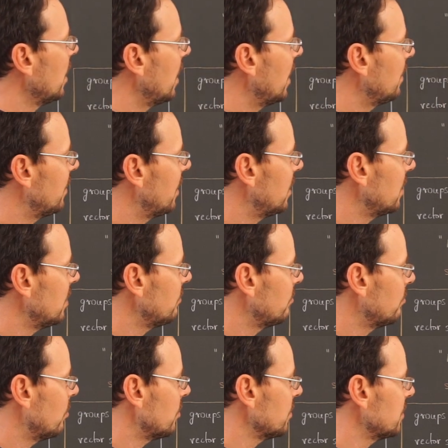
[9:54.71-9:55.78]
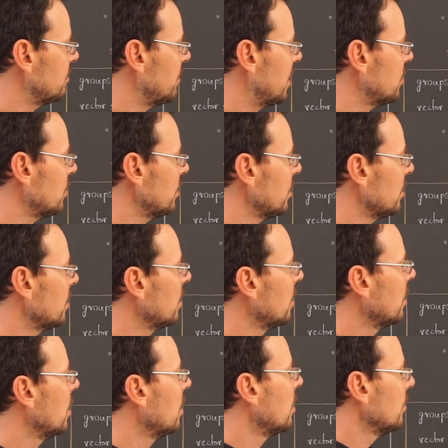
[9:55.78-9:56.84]
And then even more special,
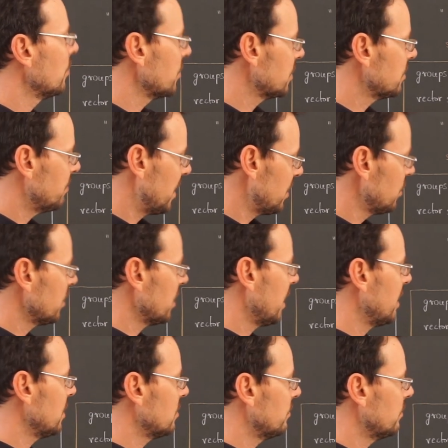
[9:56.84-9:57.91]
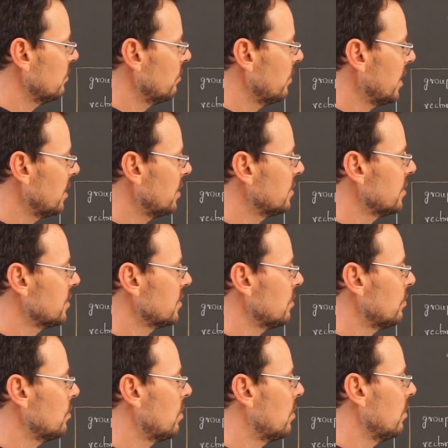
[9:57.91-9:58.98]
or a special case of a ring is a
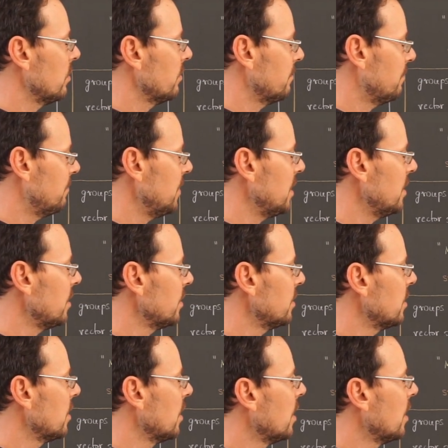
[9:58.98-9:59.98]
so-called field.